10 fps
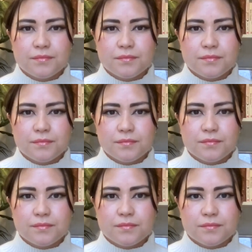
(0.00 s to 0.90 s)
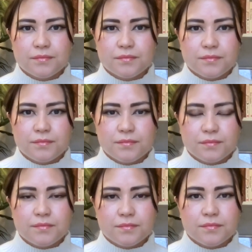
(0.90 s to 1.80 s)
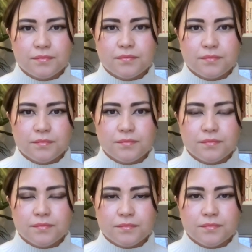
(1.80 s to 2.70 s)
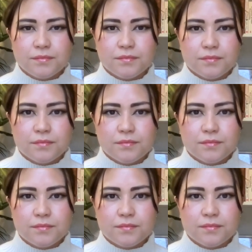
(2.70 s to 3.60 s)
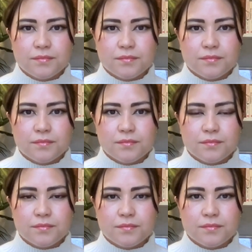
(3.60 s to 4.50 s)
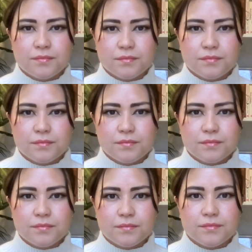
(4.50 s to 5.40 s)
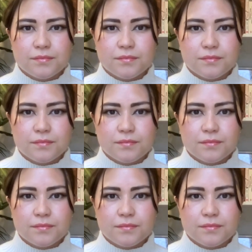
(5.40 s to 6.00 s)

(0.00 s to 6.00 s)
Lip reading: No words are spoken by the person on screen.